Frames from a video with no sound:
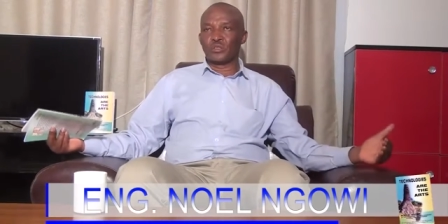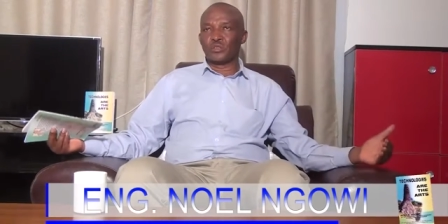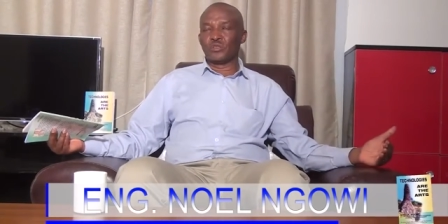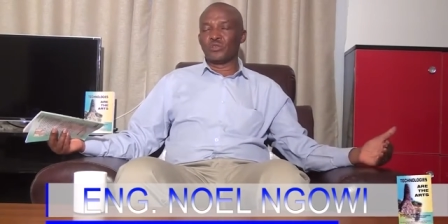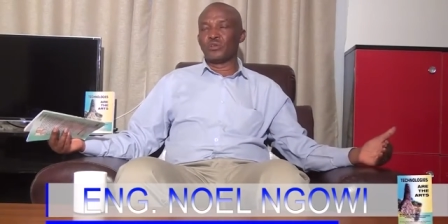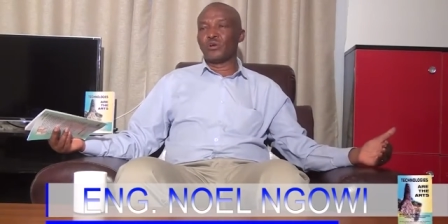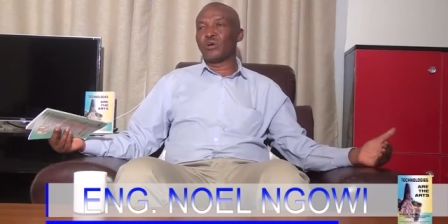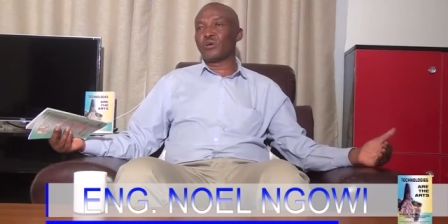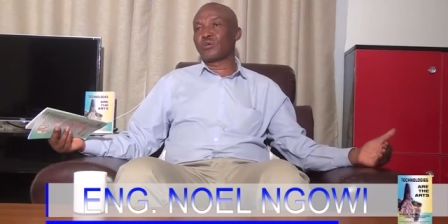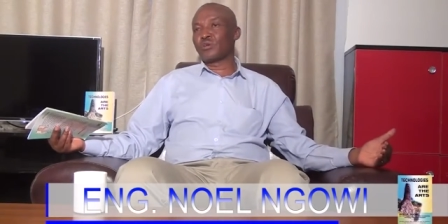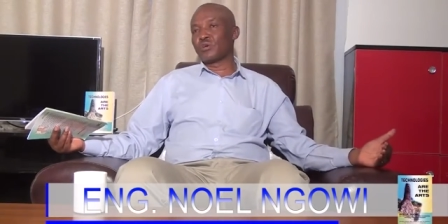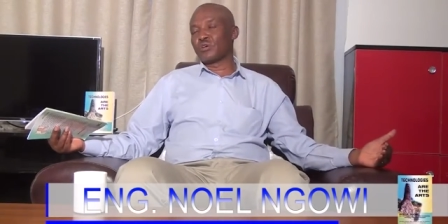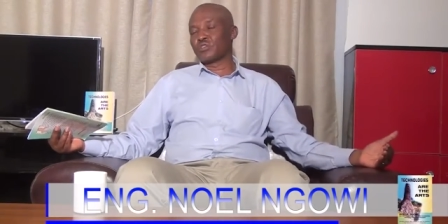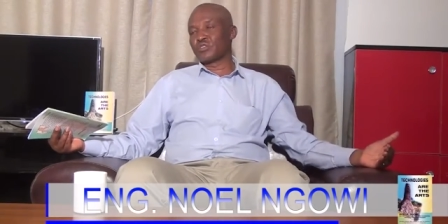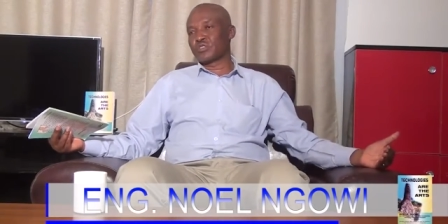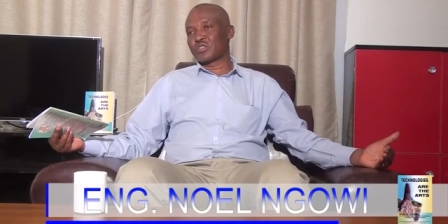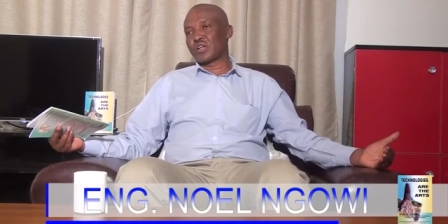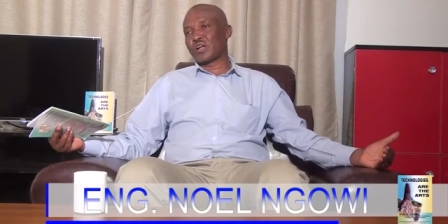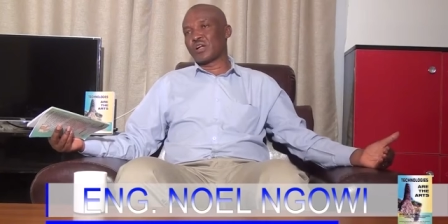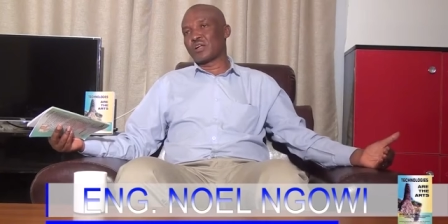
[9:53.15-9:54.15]

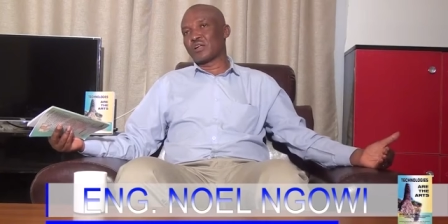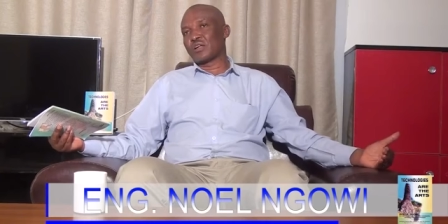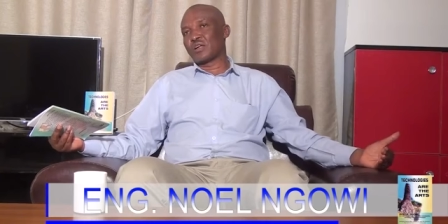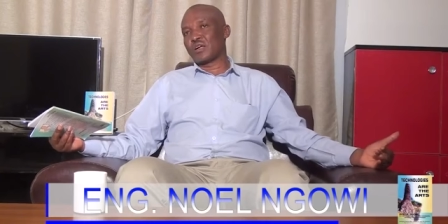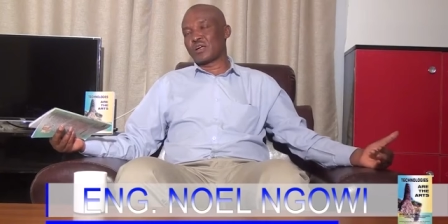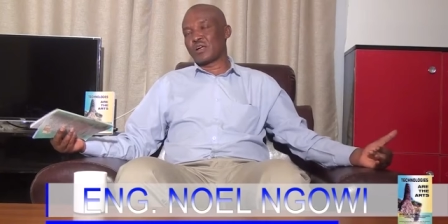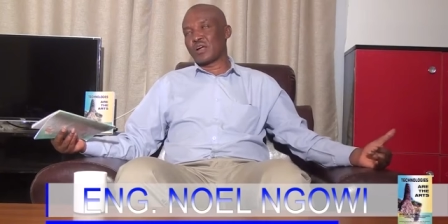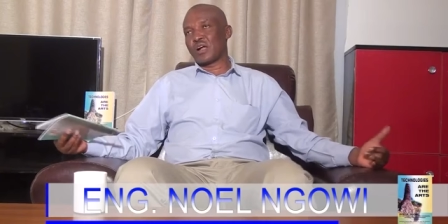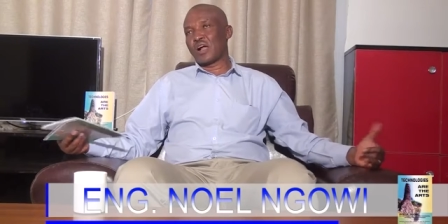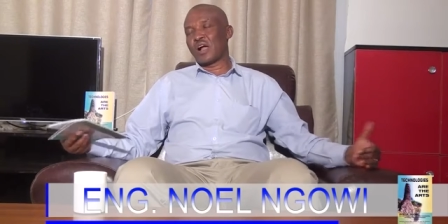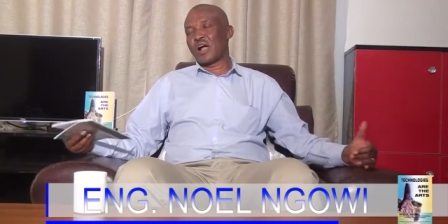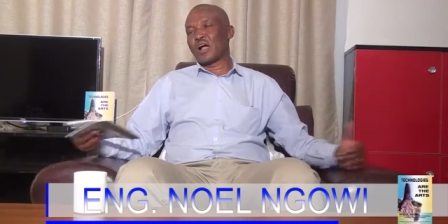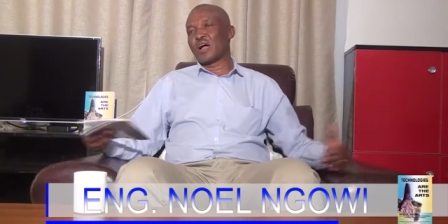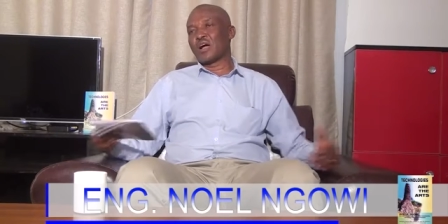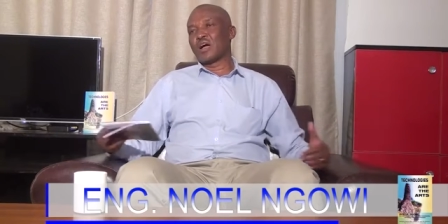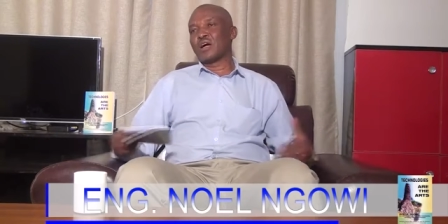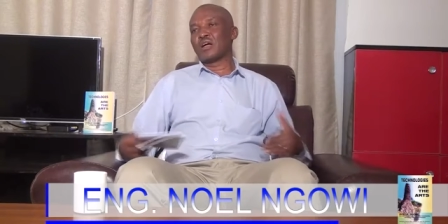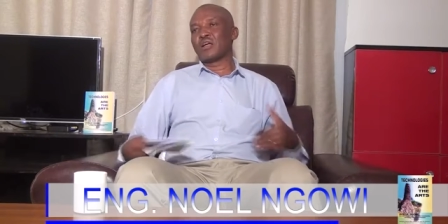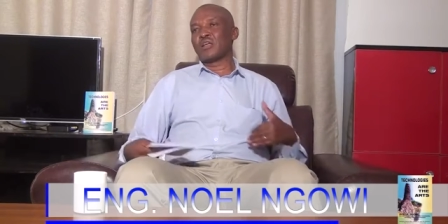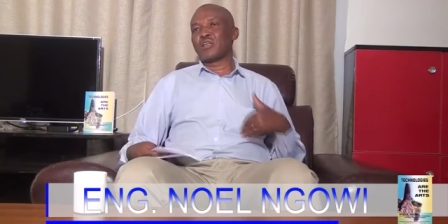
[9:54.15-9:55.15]
locals
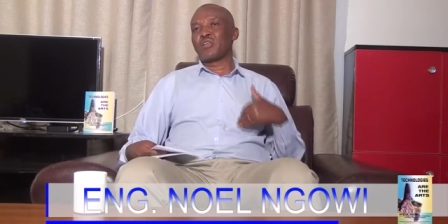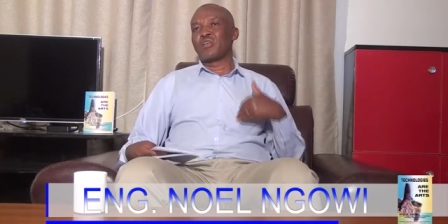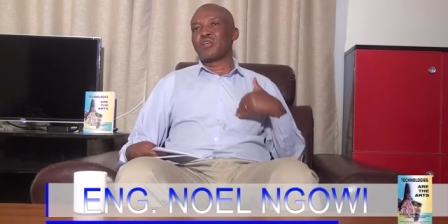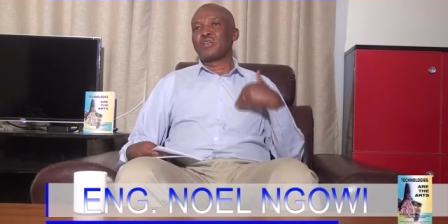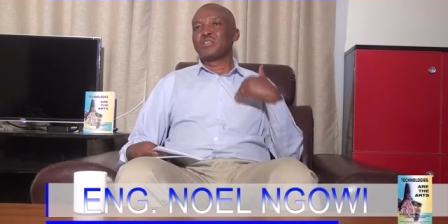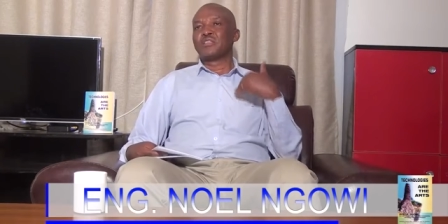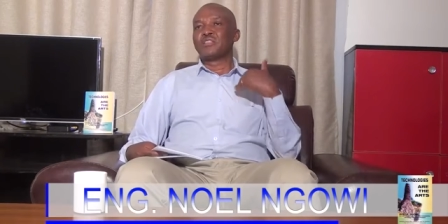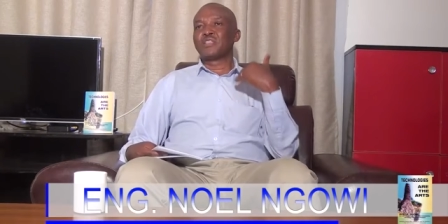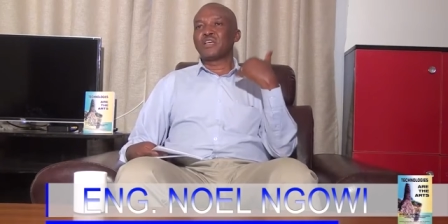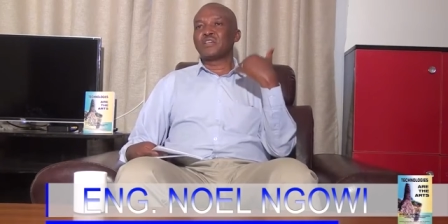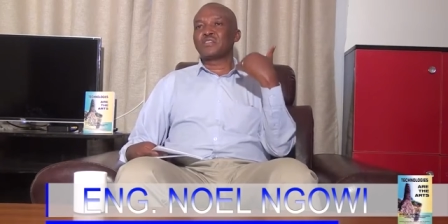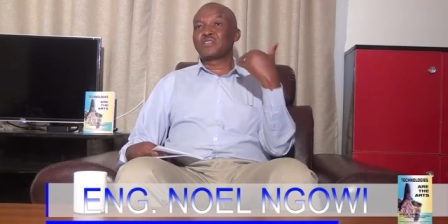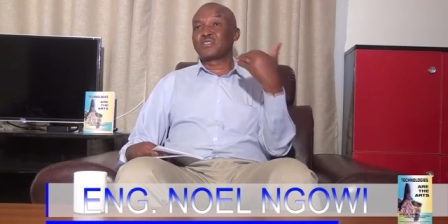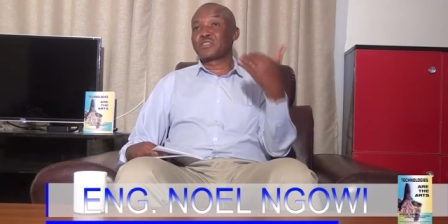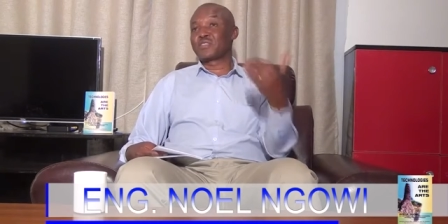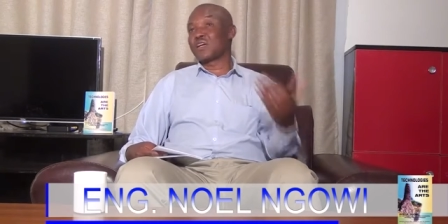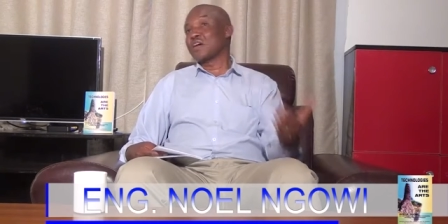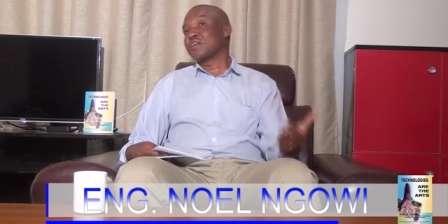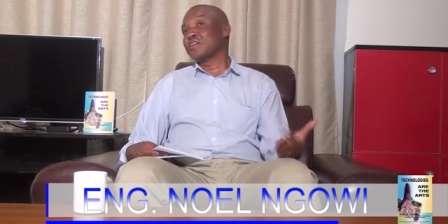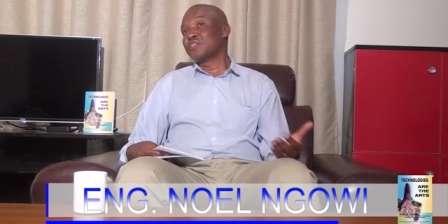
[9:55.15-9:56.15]
are just
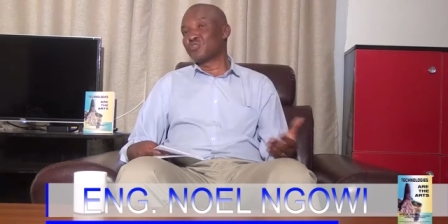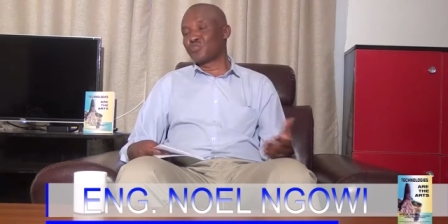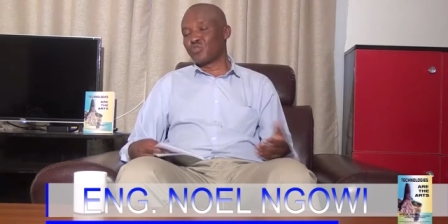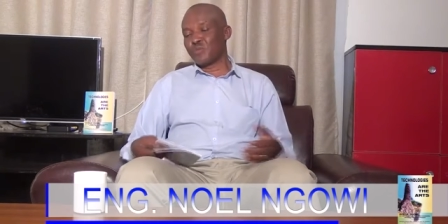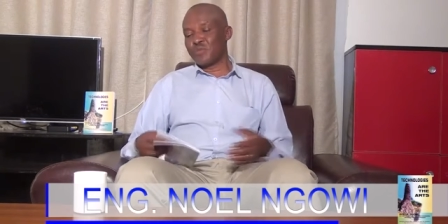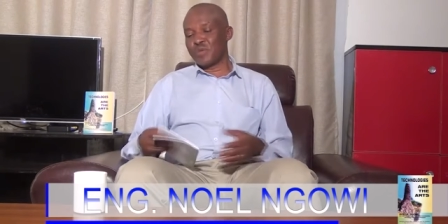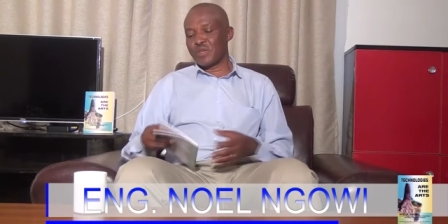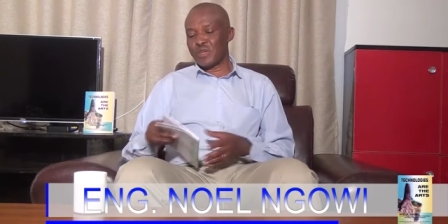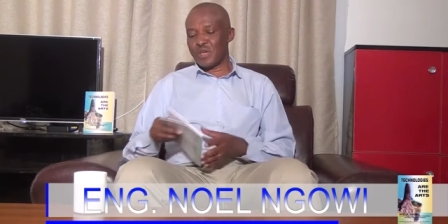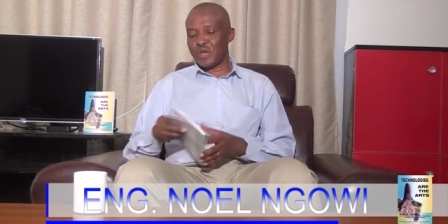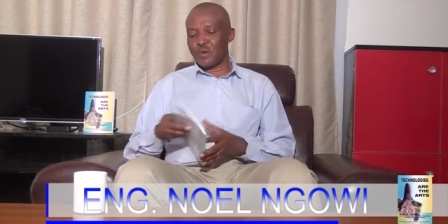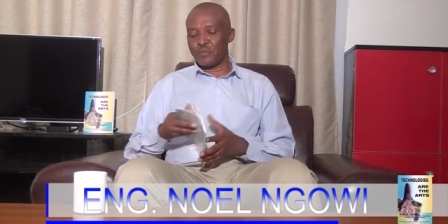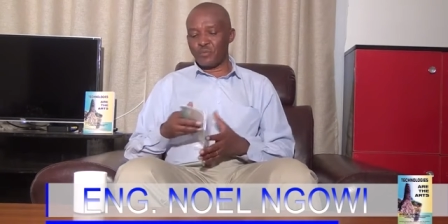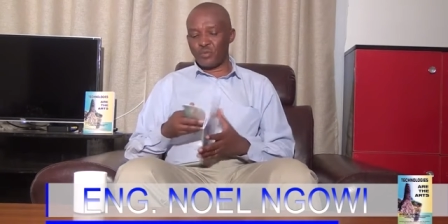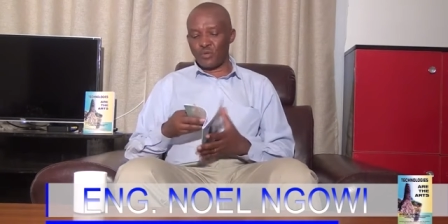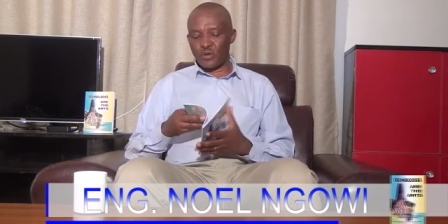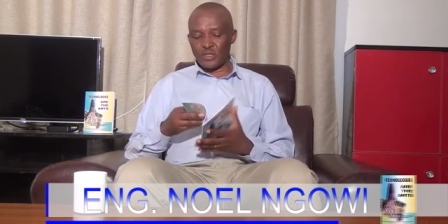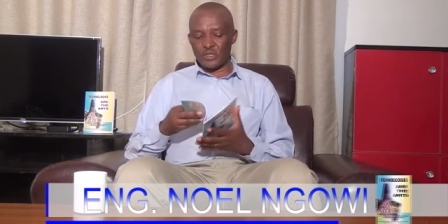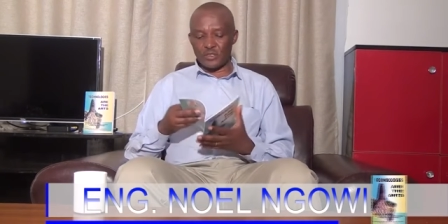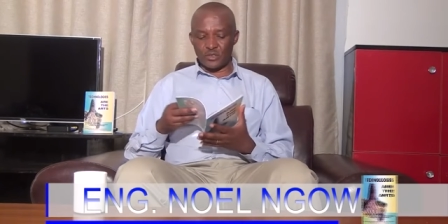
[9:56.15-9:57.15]
starting to be
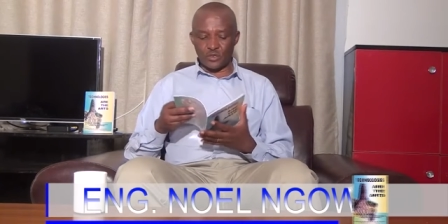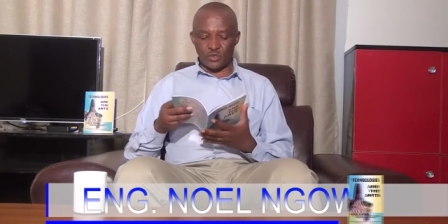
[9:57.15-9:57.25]
employed.